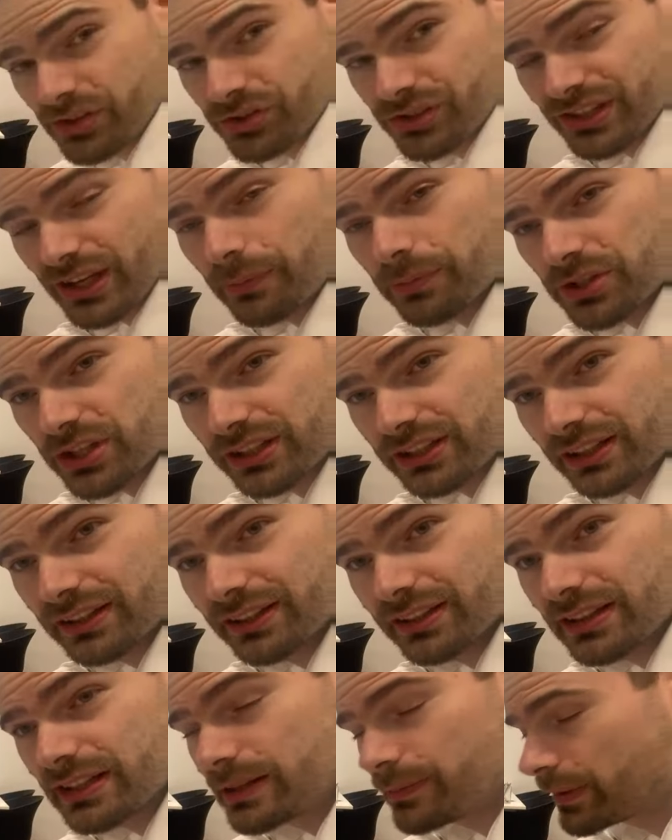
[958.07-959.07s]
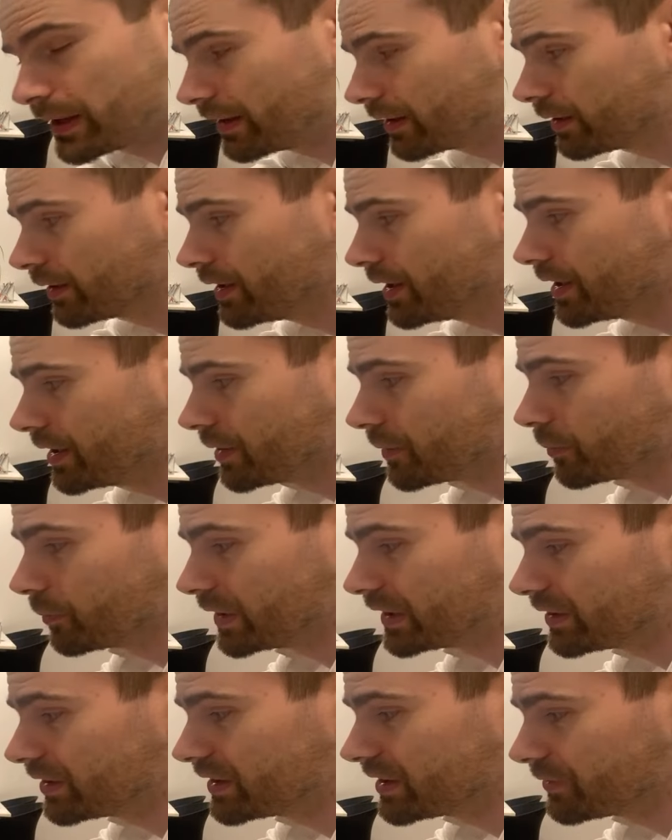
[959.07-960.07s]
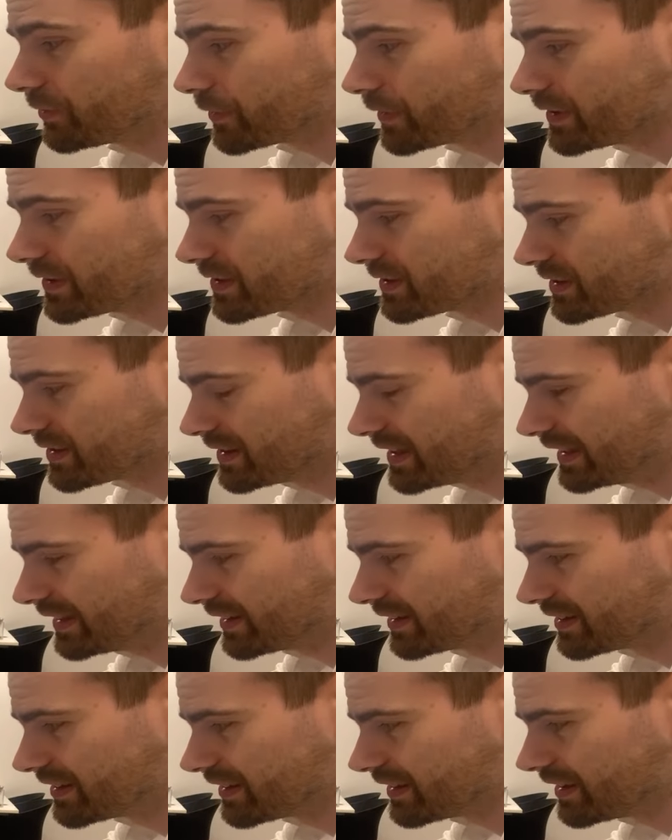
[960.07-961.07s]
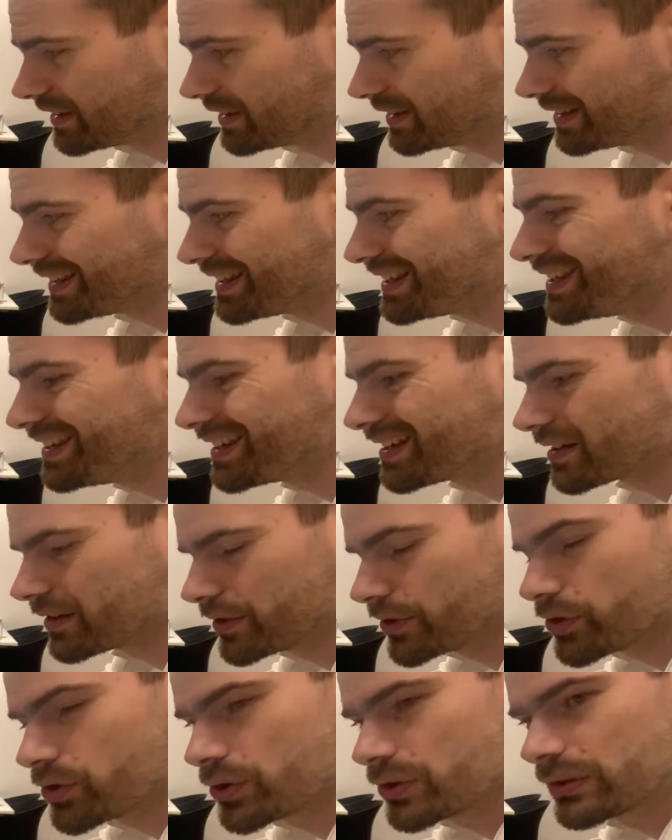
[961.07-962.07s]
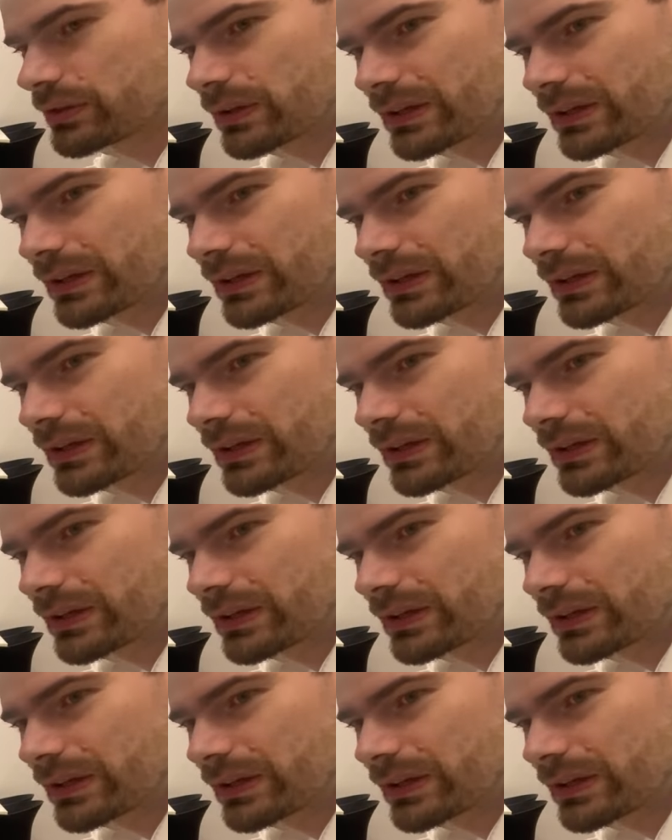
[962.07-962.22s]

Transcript: subject in the email, with the difference that here you should